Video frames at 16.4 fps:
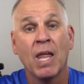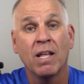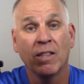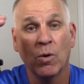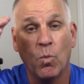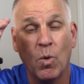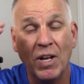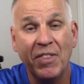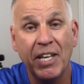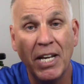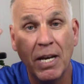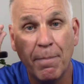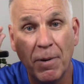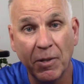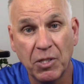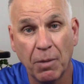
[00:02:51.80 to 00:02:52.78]
The one thing
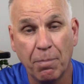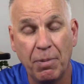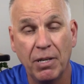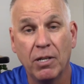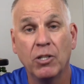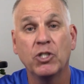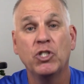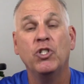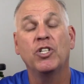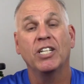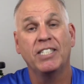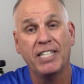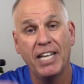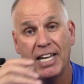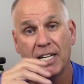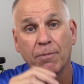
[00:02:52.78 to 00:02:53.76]
about the pills, you can
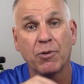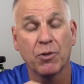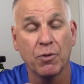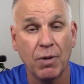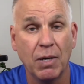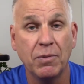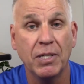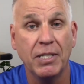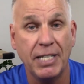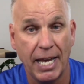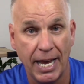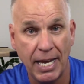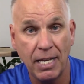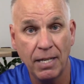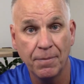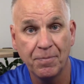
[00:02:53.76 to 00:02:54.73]
take them throughout the
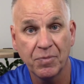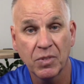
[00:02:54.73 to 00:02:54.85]
day